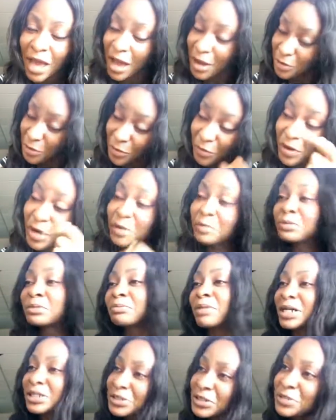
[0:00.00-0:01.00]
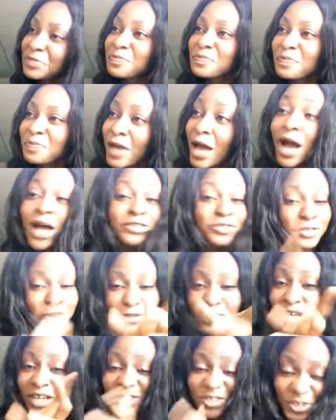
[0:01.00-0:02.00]
I
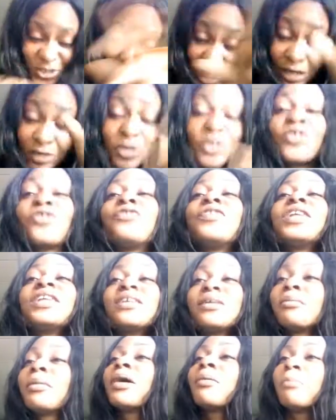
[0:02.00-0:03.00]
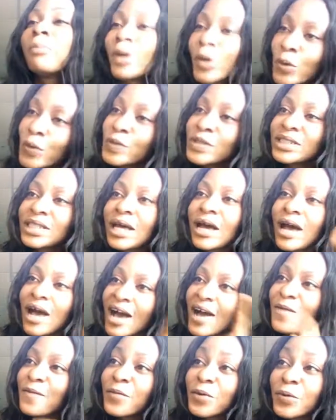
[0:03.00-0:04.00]
just feel it in my bones that
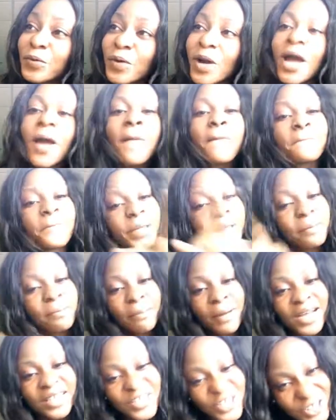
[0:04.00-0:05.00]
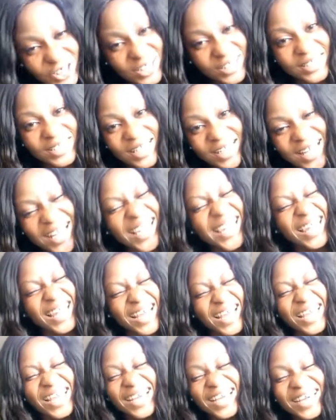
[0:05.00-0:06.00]
I will be matching.
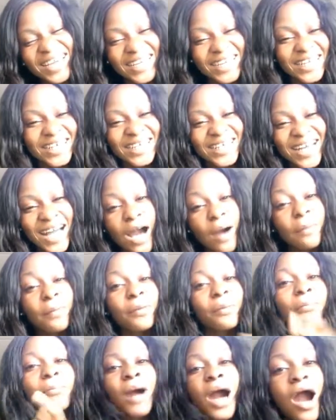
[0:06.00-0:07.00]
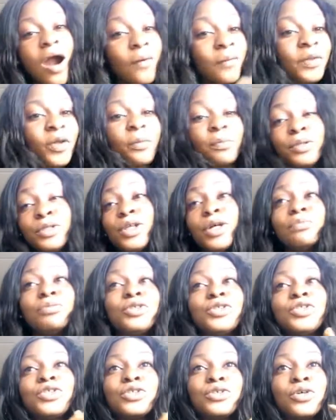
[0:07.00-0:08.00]
Like, I'm
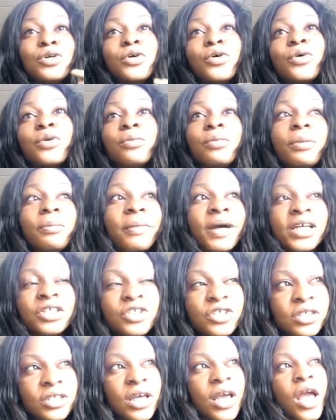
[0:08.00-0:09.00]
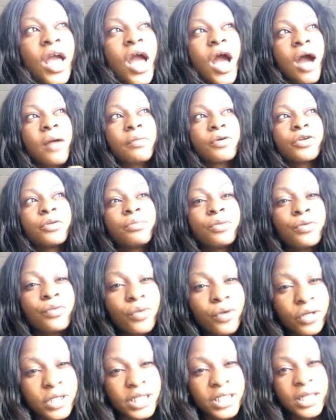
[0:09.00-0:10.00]
just not going to be matching. I'm going to be
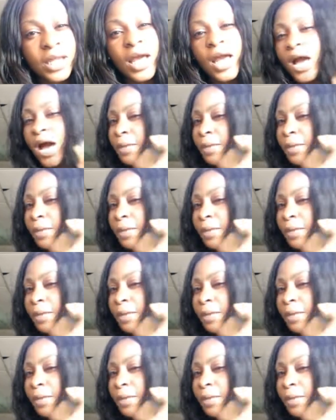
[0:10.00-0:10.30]
running.